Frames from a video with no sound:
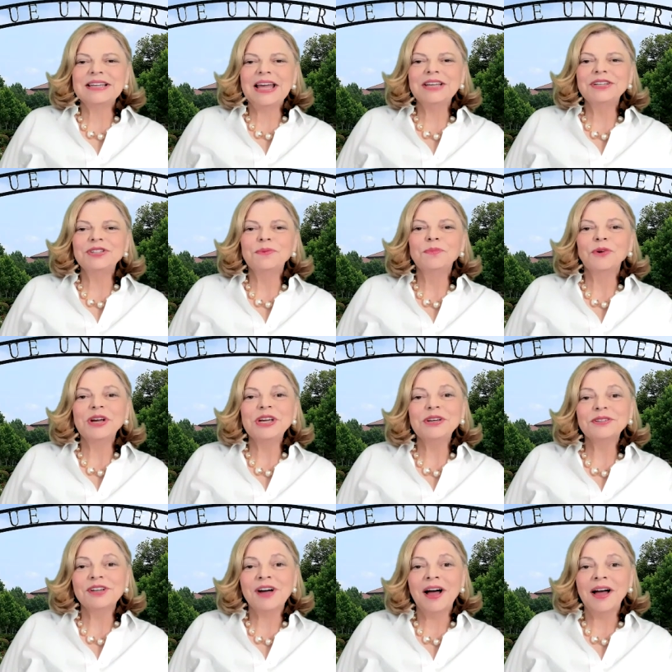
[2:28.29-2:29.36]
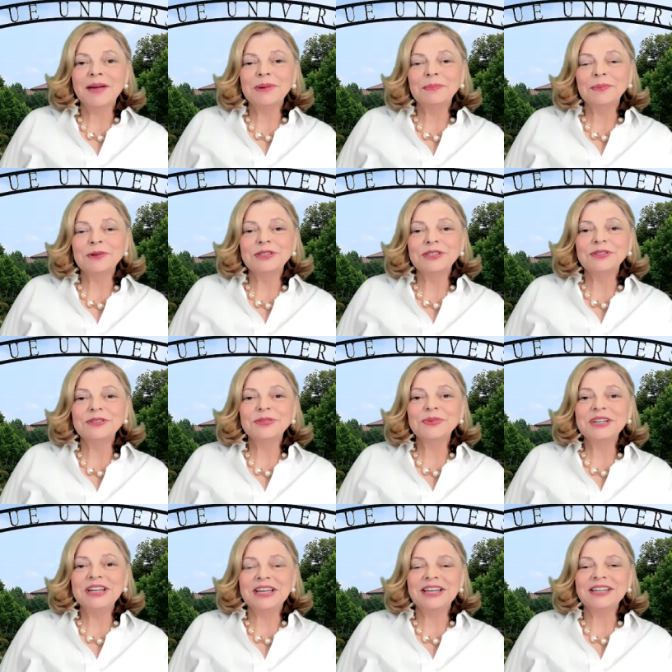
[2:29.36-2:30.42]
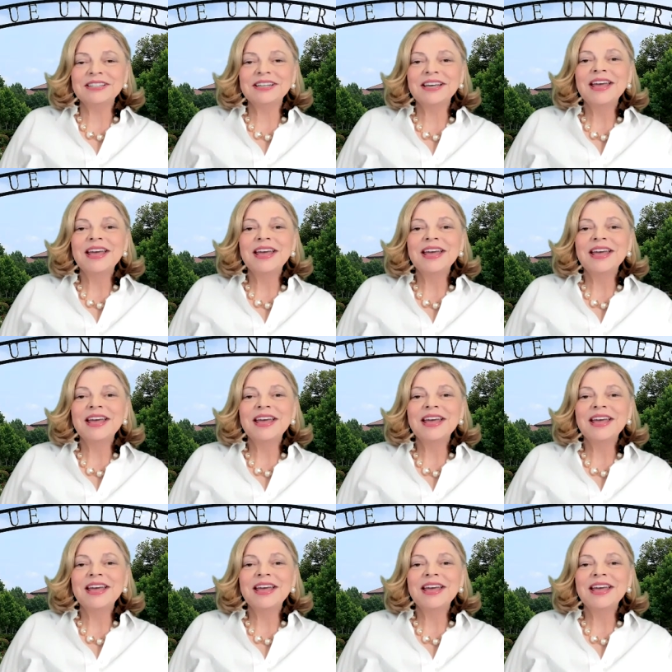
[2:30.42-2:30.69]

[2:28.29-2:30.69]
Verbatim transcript: as you bring your time at Purdue to an end